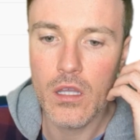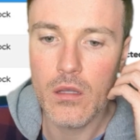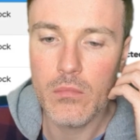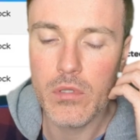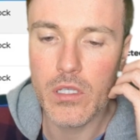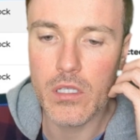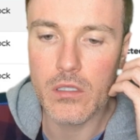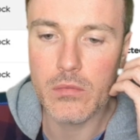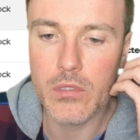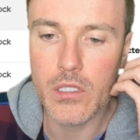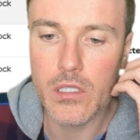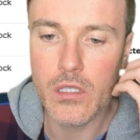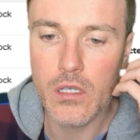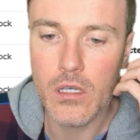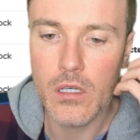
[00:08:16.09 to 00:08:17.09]
Please,
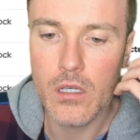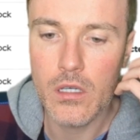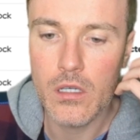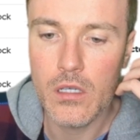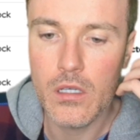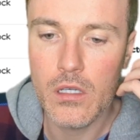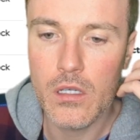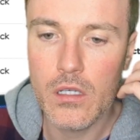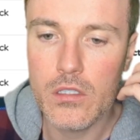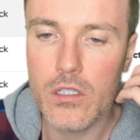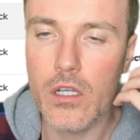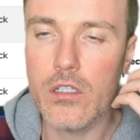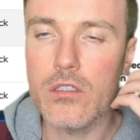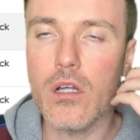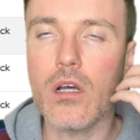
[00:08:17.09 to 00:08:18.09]
please. It's
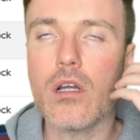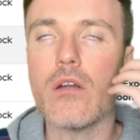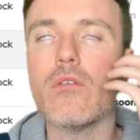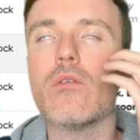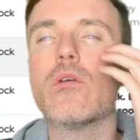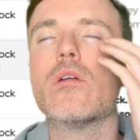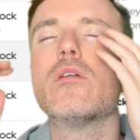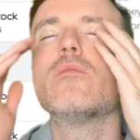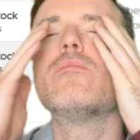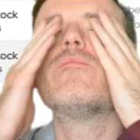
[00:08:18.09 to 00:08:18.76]
out of stock everywhere.